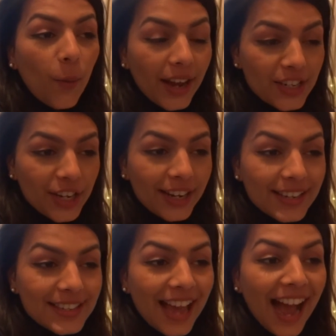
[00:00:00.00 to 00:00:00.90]

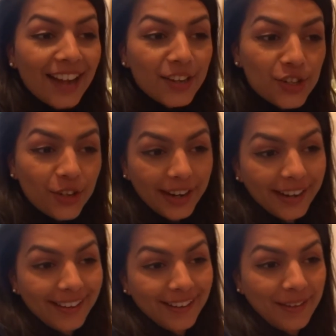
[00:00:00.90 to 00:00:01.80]
wedges, and a
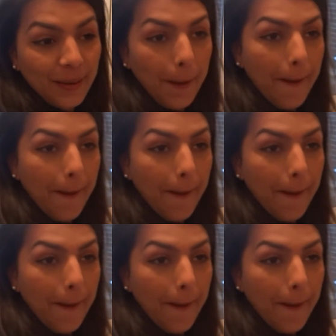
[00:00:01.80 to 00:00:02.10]
drink. Let